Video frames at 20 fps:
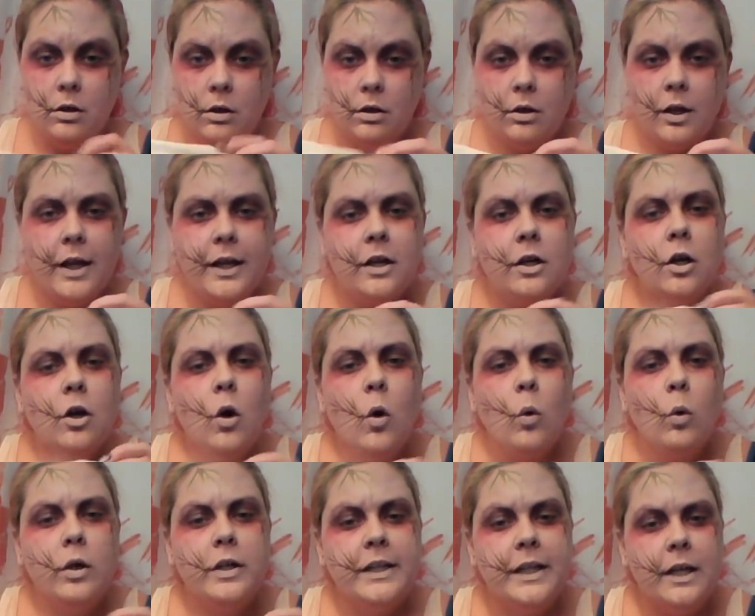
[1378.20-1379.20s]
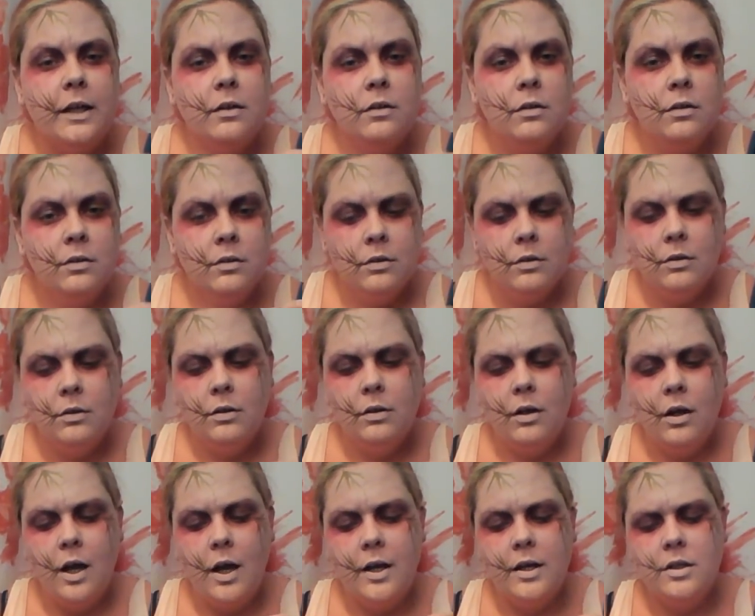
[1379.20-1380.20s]
like an accordion,
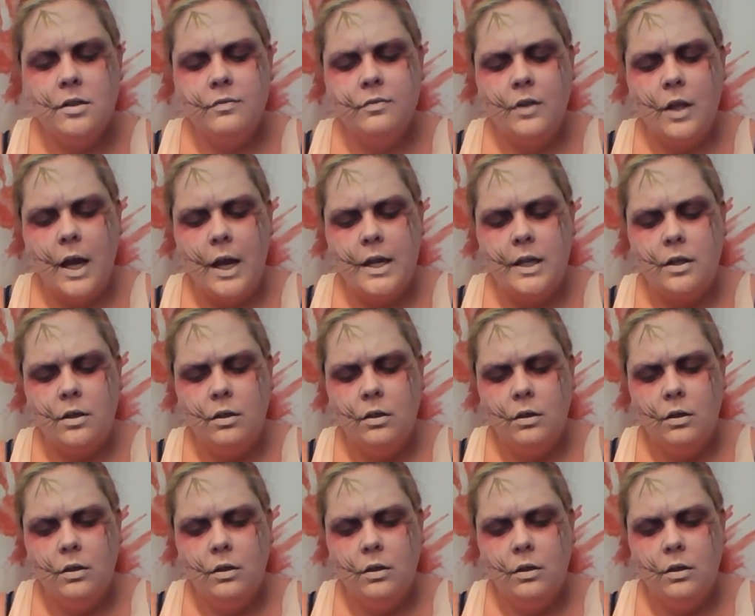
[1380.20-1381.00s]
kind of like